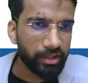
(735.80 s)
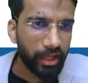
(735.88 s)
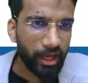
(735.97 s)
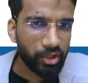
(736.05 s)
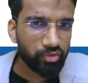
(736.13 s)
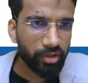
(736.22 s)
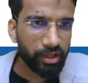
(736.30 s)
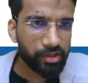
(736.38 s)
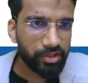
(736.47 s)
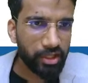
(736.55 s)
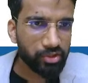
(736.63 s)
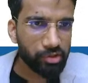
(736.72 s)
the actual
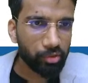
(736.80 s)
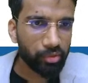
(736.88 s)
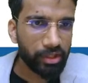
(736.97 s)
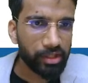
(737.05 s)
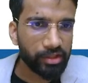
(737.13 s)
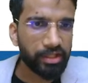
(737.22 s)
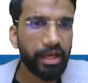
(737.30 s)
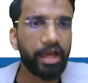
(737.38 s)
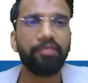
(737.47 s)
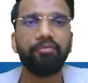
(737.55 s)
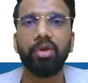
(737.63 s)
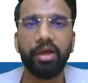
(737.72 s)
exchange zone is the
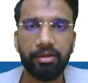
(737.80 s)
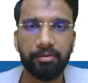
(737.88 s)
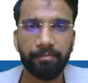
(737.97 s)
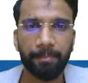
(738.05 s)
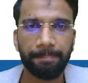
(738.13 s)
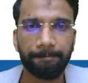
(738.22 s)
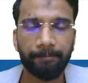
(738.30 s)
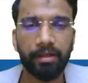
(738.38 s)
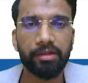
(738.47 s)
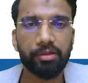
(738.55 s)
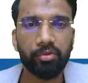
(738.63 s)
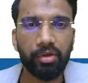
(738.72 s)
alveoli.
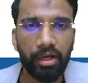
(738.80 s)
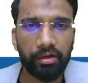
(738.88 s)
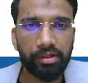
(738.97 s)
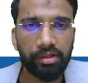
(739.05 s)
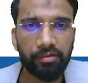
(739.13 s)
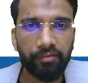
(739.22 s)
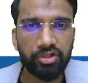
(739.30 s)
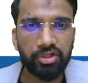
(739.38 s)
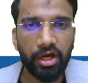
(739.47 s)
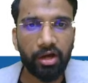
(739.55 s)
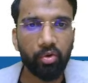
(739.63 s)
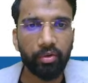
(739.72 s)
Okay, so lungs,
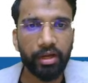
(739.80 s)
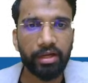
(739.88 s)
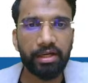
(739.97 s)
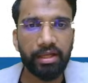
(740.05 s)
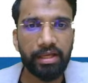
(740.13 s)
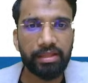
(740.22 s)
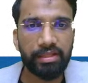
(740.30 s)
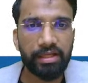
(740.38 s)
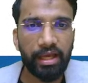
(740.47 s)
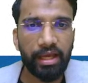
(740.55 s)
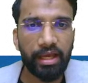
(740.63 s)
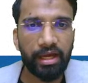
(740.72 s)
which are located in
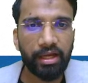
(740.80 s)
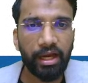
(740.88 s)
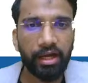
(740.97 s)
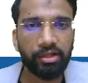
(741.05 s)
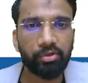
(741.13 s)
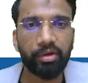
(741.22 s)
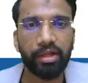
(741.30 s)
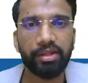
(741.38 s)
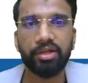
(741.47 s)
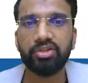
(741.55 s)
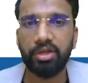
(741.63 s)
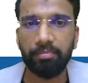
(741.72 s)
the airtight
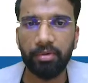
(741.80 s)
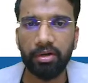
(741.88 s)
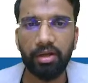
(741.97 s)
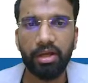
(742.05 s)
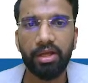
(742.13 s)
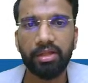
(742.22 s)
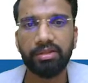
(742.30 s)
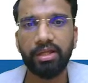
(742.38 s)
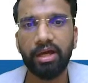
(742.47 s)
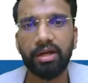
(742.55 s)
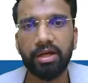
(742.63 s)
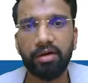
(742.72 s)
thoracic chamber,
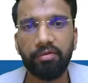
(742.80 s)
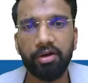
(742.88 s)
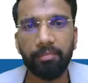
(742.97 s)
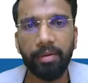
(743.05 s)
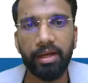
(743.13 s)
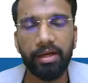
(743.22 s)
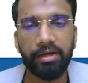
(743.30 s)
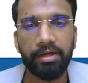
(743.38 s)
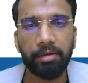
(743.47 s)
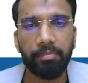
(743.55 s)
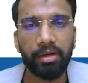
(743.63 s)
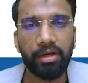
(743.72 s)
they are covered by
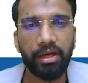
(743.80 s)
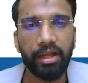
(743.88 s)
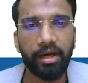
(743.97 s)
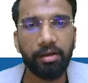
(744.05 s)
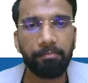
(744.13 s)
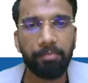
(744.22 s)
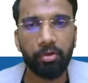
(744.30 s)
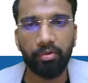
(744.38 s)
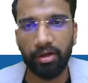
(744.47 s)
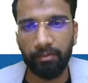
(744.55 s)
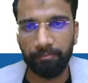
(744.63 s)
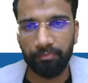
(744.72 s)
double layered
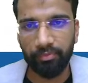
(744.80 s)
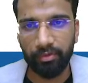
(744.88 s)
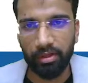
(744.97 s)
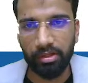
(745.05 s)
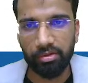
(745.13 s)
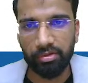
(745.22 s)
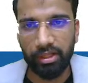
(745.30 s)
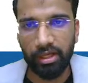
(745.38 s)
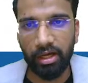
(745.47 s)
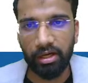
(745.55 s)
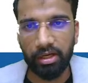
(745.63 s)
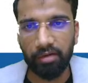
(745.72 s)
pleura. Okay, so
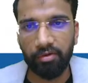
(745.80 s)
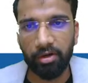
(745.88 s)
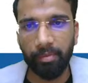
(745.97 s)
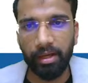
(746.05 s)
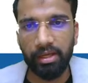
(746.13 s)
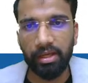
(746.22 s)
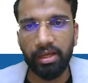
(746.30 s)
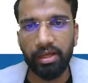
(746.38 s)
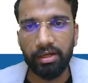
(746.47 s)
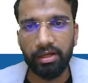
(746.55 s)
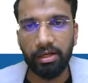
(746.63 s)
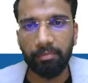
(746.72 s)
they are covered by
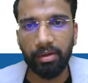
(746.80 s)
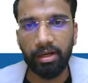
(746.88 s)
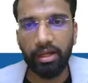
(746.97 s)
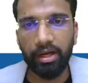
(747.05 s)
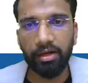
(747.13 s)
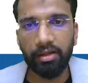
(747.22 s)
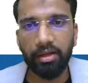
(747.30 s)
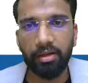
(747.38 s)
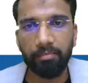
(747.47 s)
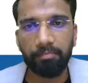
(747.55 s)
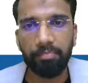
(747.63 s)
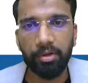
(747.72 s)
double layered
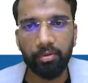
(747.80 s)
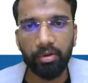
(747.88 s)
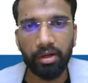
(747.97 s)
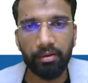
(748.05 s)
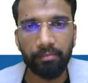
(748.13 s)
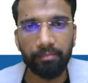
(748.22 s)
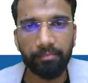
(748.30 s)
pleura,